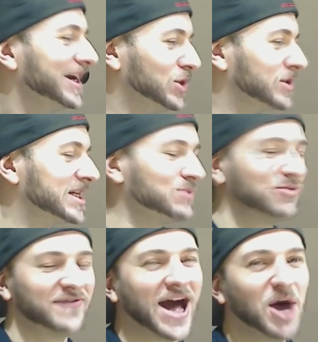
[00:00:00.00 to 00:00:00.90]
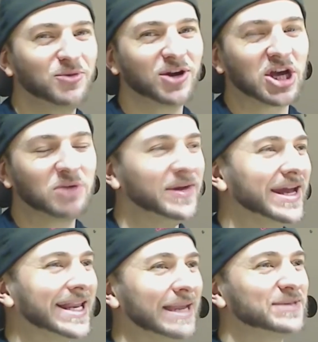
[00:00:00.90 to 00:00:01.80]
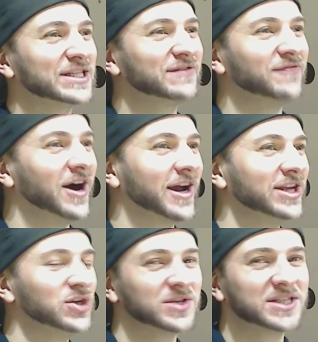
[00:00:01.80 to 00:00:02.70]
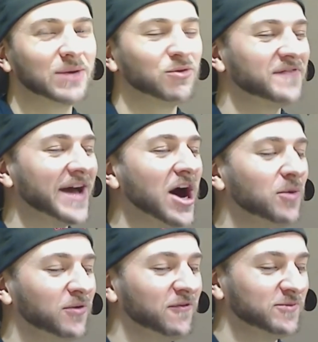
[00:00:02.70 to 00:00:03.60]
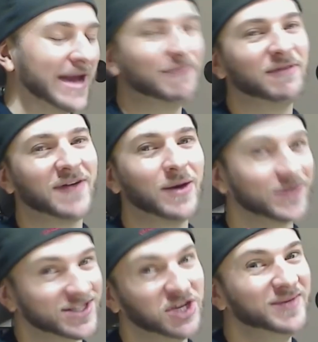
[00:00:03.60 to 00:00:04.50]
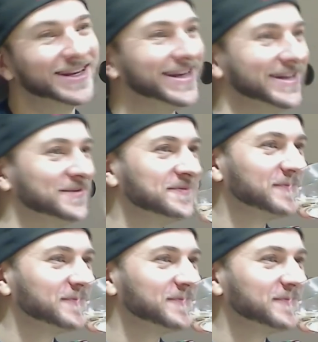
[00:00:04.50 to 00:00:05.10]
Your subwoofer output can be clipped as fuck, and your subwoofer output from your amplifier will still be clean.